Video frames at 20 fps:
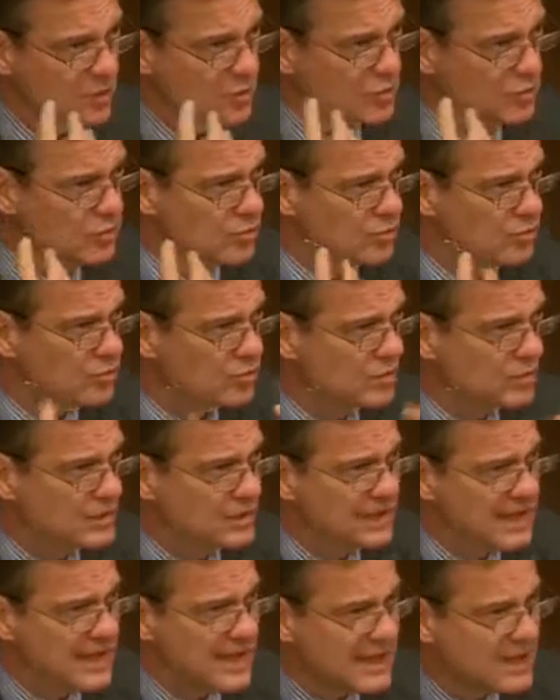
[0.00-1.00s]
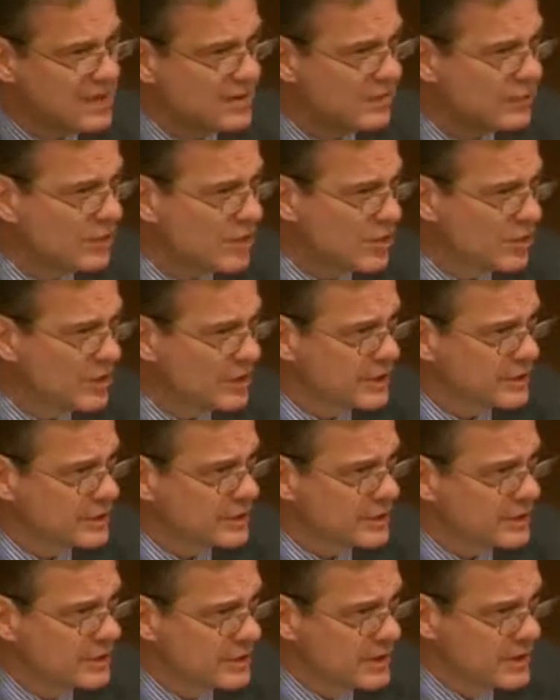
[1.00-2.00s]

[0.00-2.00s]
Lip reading: due to the lack of knowledge